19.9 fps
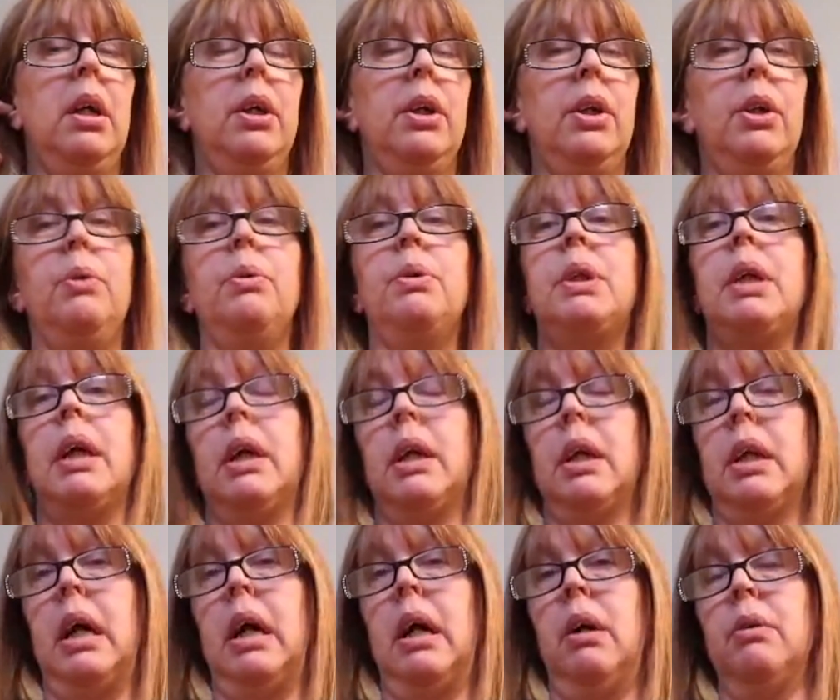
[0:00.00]
you take
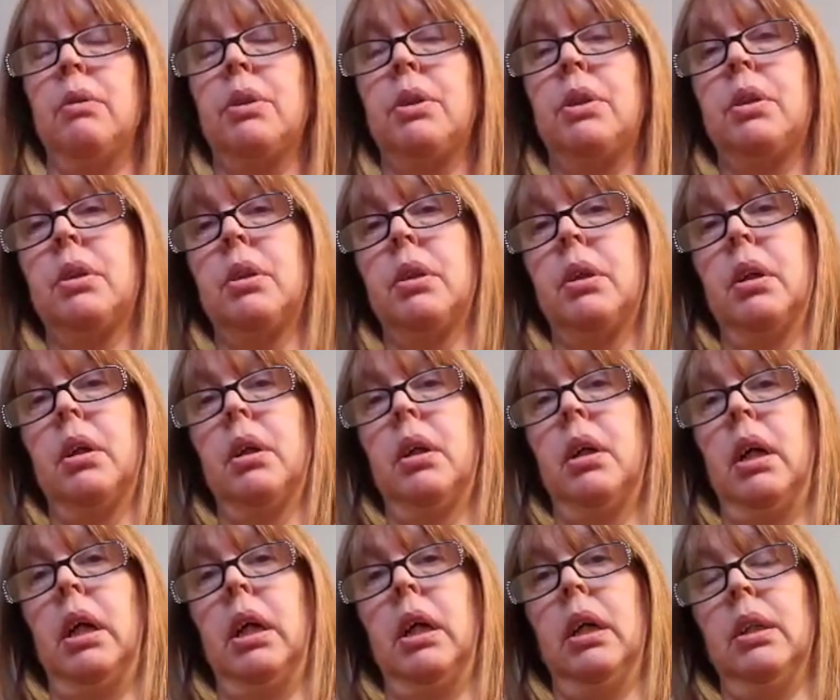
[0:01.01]
it out
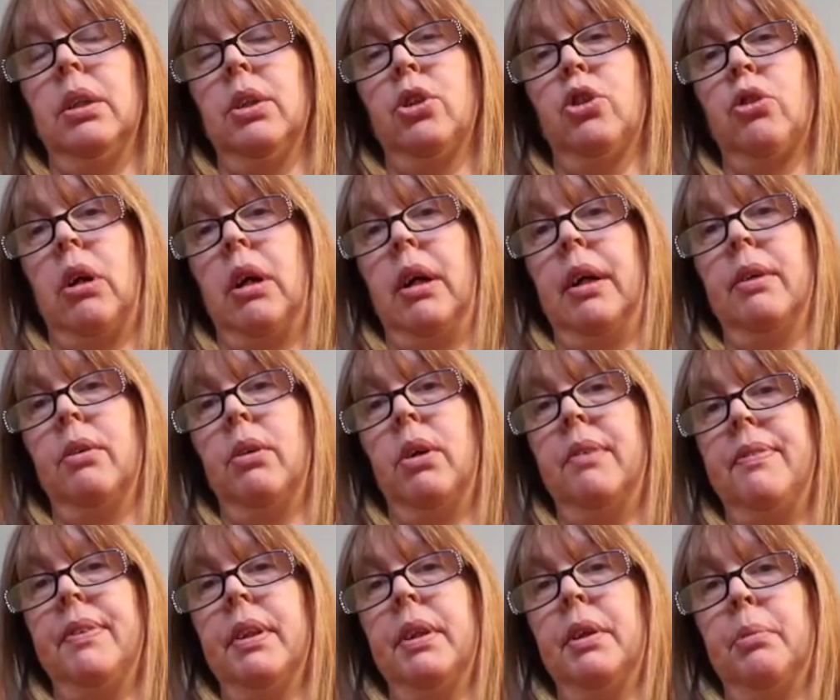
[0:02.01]
and dry it
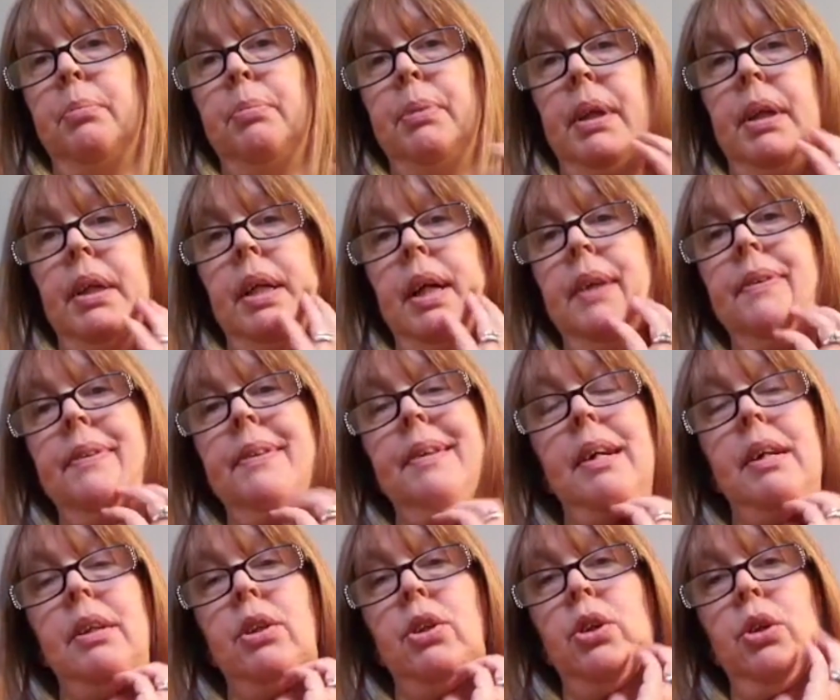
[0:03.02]
off a little bit, and
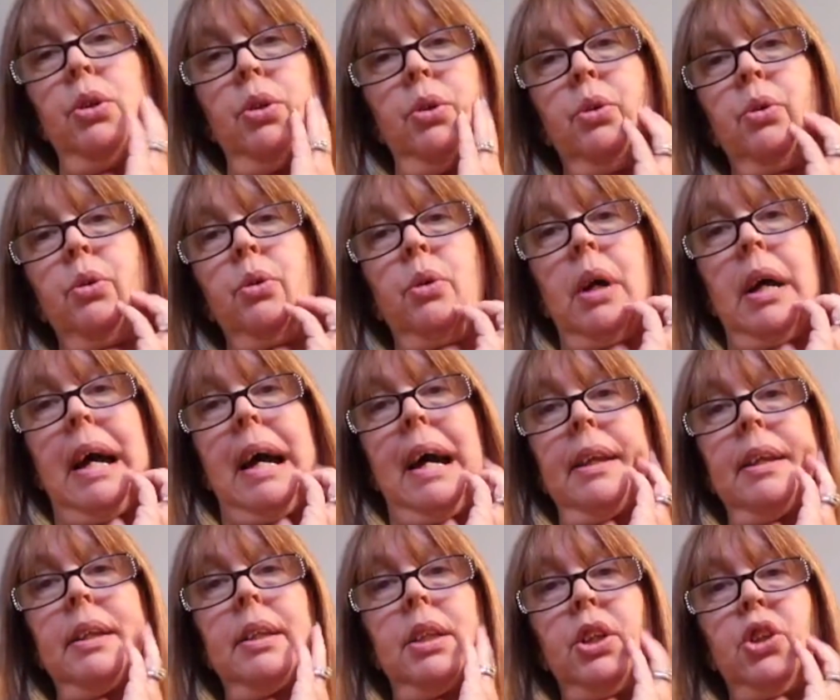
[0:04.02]
then you
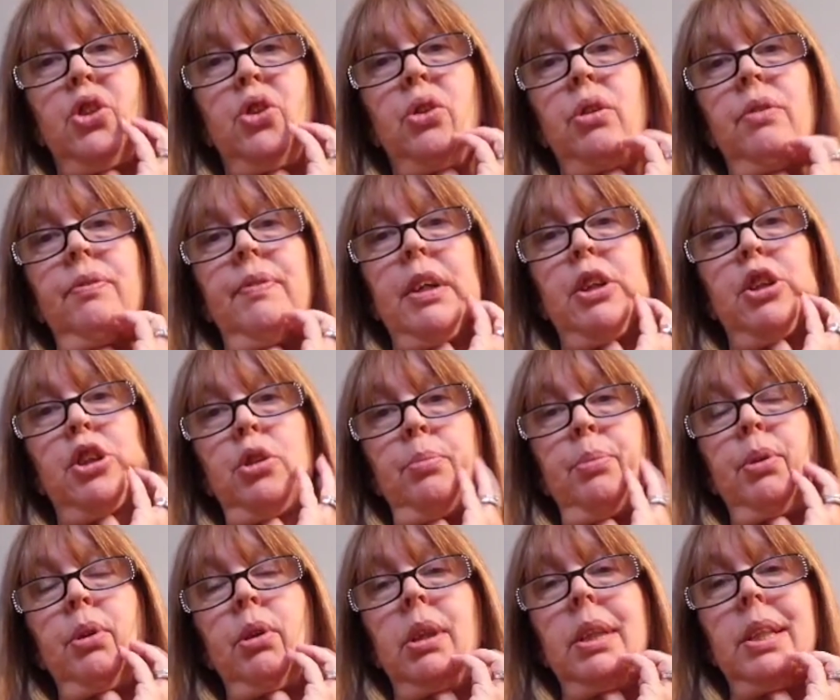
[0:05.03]
add additional
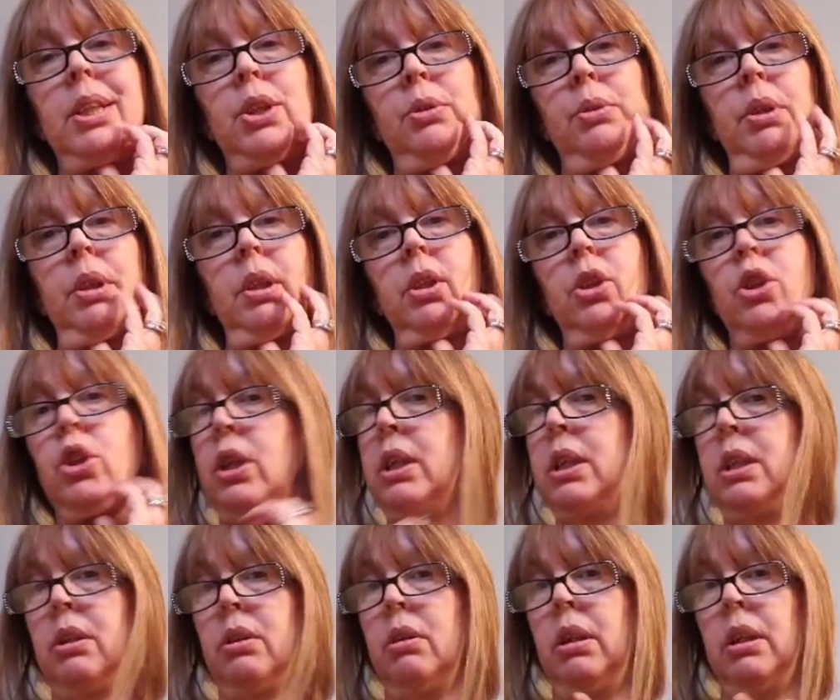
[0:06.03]
vegetable glycerin,
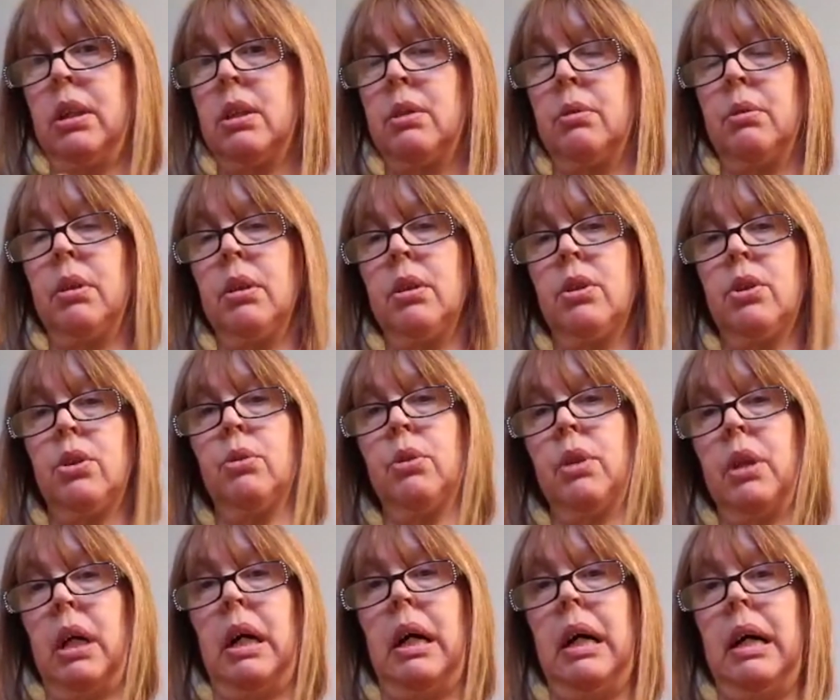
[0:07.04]
just the glycerin, to
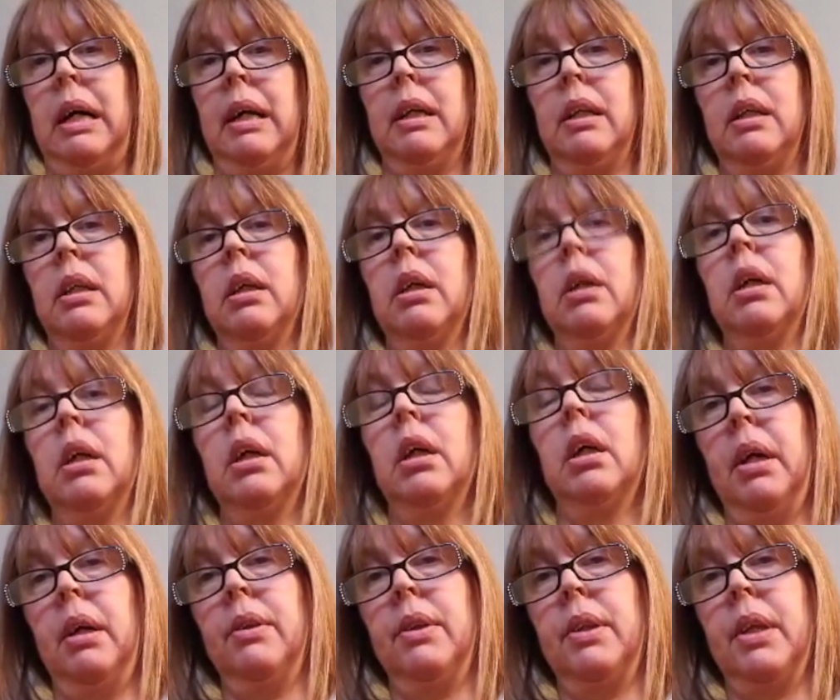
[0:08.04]
the hide,
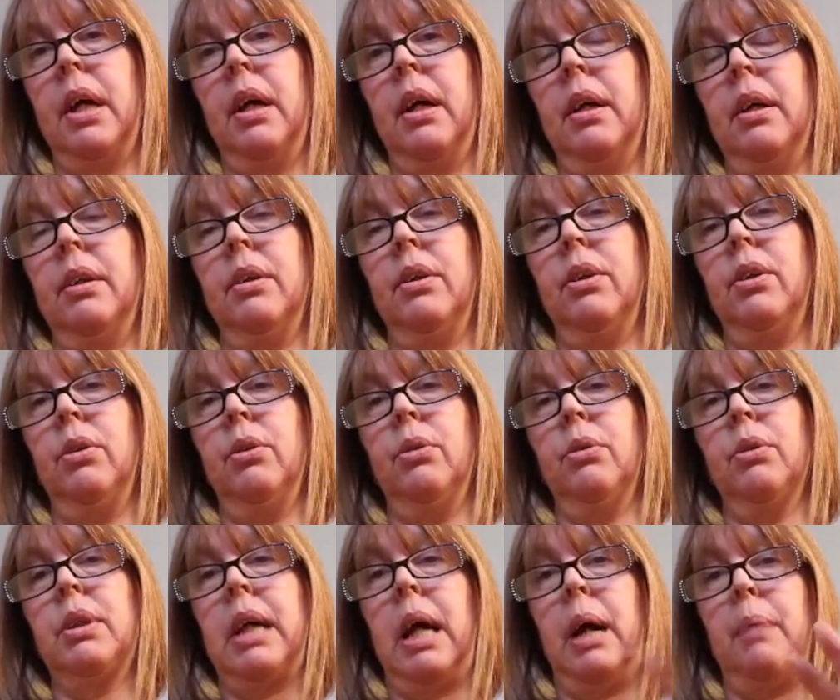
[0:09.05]
and then
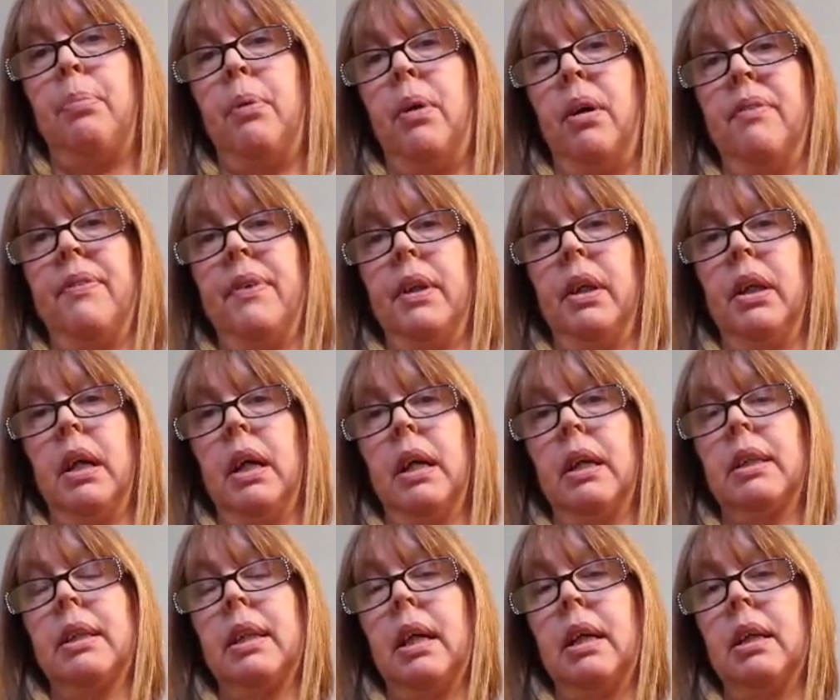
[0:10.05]
you tap off any
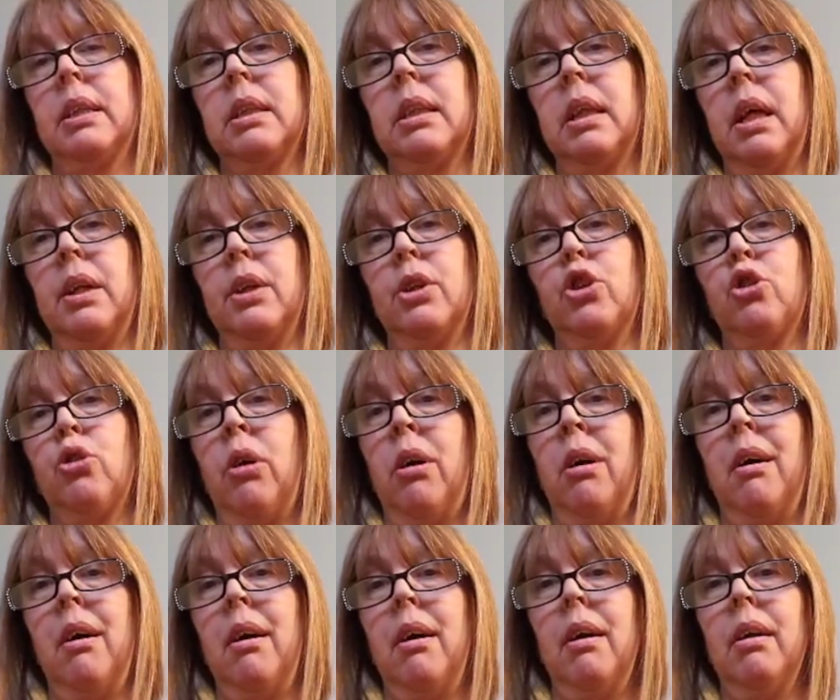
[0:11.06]
excess, let it
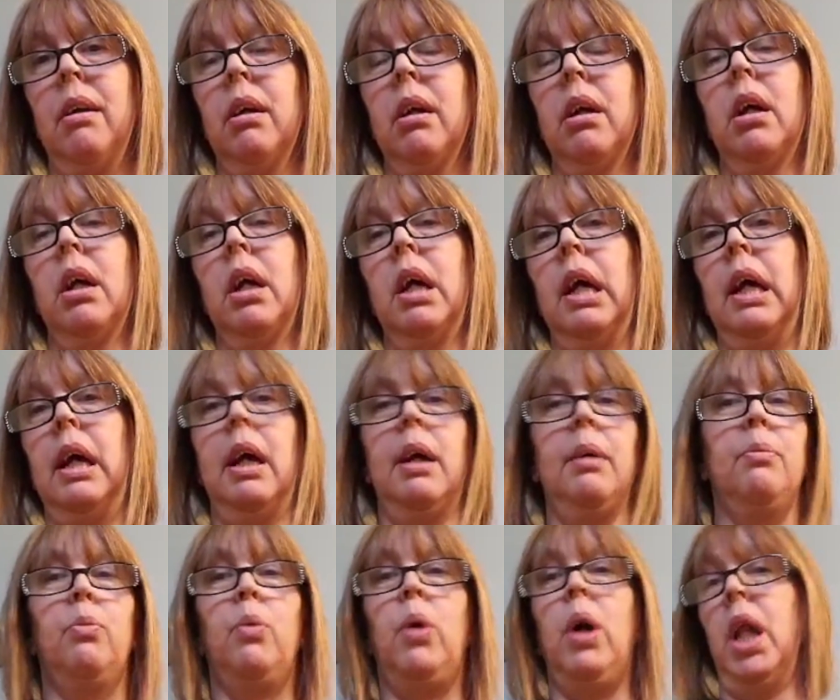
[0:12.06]
dry,
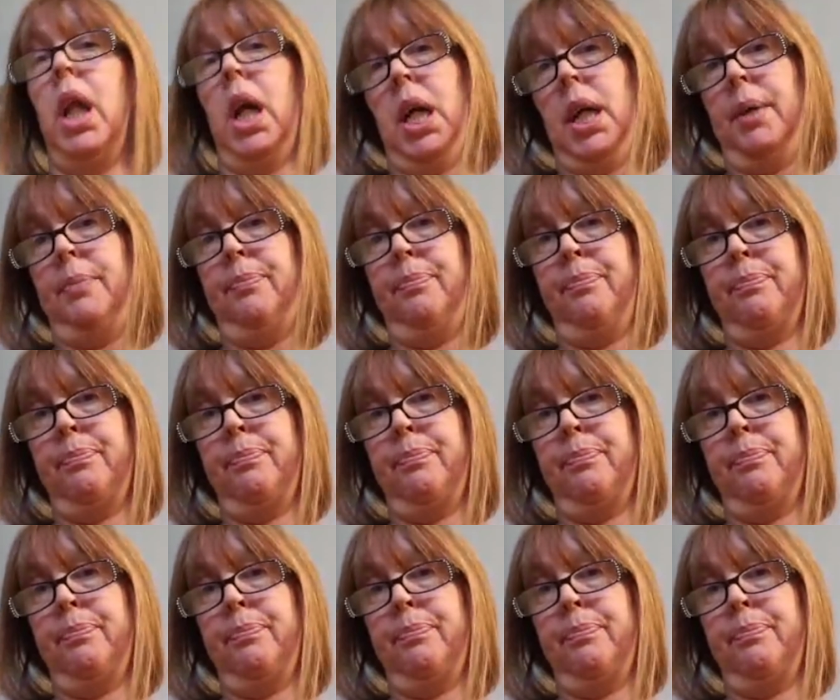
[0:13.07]
and voila.